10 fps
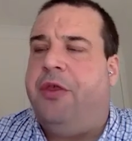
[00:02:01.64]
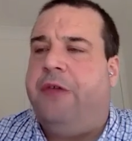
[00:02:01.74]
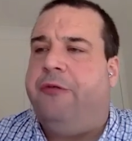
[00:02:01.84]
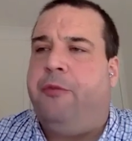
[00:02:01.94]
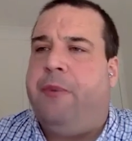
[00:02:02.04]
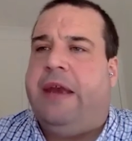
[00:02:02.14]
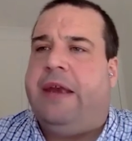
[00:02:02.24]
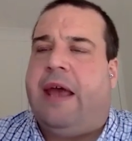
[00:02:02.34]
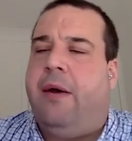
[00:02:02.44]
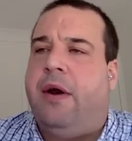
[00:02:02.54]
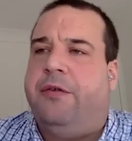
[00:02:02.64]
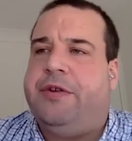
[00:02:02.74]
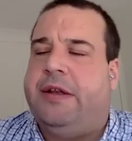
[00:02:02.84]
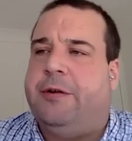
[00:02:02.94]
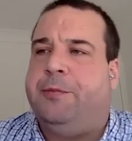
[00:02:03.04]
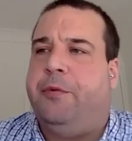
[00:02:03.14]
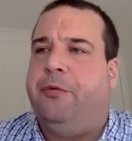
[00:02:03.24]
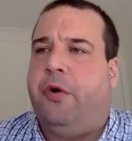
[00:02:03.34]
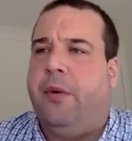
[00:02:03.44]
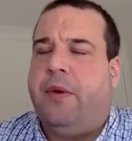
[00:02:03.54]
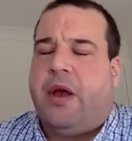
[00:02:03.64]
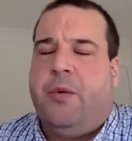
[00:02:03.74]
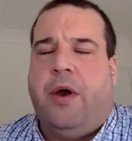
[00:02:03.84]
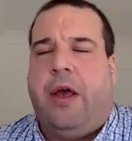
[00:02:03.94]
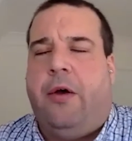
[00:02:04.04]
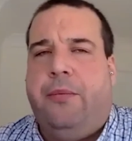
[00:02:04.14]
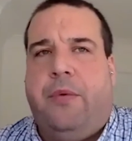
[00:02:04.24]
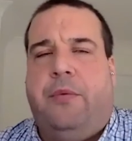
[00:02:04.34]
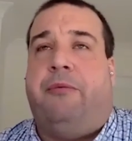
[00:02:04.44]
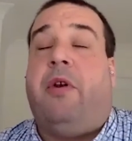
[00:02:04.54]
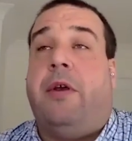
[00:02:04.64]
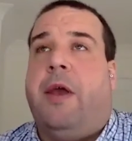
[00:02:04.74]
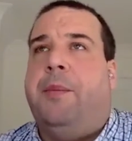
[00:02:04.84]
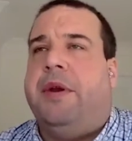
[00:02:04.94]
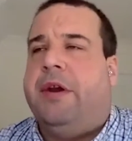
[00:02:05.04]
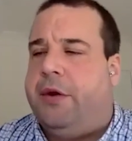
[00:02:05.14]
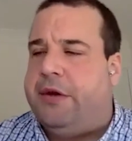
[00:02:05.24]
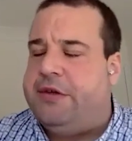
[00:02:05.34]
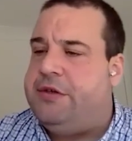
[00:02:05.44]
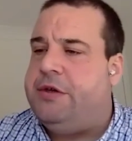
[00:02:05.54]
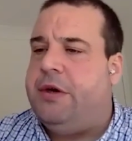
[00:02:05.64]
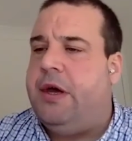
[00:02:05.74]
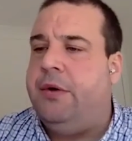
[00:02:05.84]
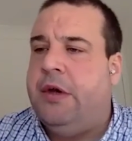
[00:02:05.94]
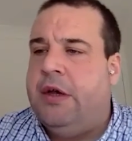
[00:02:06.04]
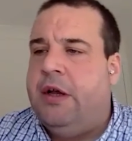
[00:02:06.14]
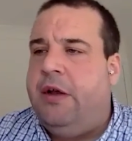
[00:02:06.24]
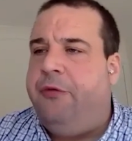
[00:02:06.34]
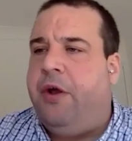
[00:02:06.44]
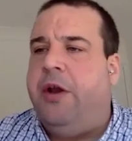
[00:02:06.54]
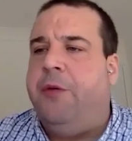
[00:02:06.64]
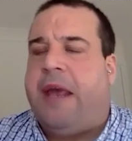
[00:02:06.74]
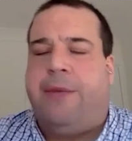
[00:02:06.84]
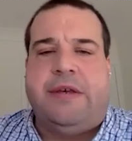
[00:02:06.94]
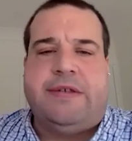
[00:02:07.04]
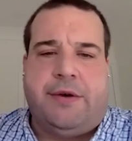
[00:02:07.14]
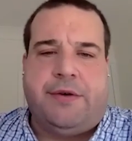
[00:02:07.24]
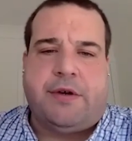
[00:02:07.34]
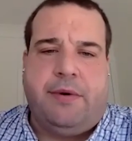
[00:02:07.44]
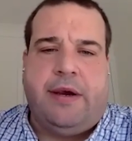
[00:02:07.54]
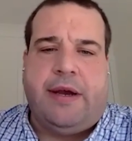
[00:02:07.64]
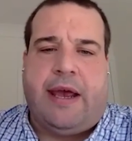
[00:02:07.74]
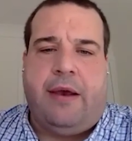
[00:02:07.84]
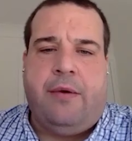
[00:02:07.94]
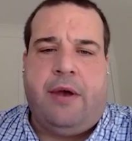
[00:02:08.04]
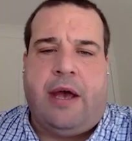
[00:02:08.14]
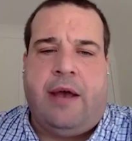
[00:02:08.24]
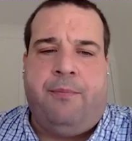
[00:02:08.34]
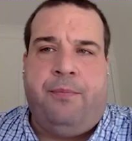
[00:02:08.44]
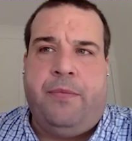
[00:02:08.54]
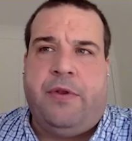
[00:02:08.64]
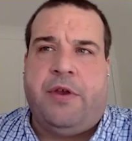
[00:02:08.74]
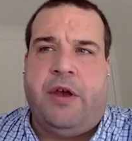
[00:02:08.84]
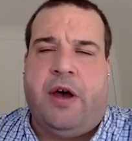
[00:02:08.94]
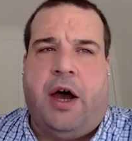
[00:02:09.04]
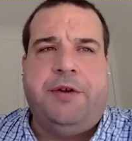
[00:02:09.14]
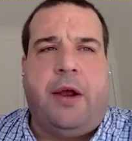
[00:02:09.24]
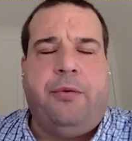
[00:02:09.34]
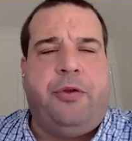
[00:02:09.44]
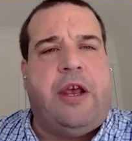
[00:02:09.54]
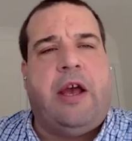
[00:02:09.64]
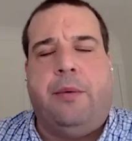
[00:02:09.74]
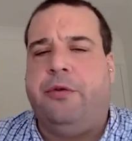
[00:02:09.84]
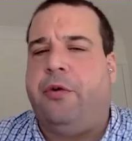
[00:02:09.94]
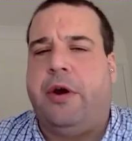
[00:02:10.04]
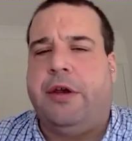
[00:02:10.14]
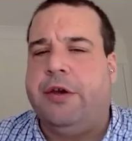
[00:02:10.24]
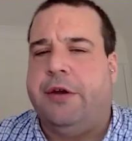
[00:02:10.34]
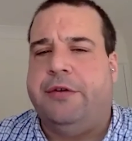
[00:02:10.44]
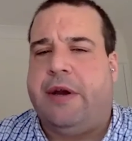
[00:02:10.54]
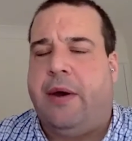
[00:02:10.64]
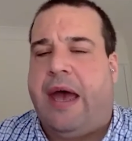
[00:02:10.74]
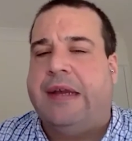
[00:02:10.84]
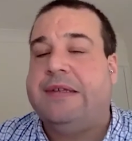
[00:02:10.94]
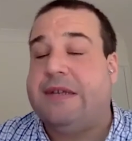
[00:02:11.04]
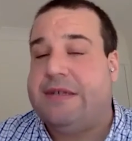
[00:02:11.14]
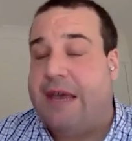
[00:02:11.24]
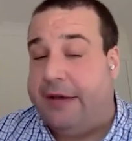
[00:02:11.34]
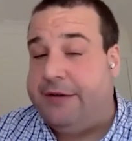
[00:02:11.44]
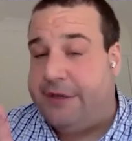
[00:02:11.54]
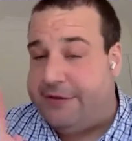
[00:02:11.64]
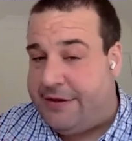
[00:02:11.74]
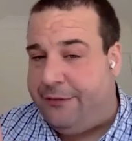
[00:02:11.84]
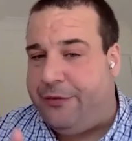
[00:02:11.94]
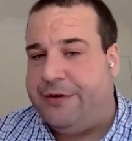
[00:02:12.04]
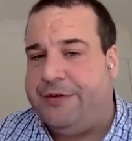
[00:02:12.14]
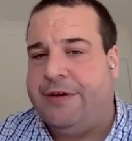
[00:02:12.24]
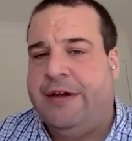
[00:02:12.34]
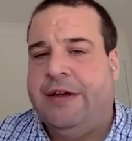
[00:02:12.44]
think for me now, and I've said this before, I'm quite very open and honest, as you know. If I look back at my sales career now, that I don't think I was very good. Now I had success, and there's a difference,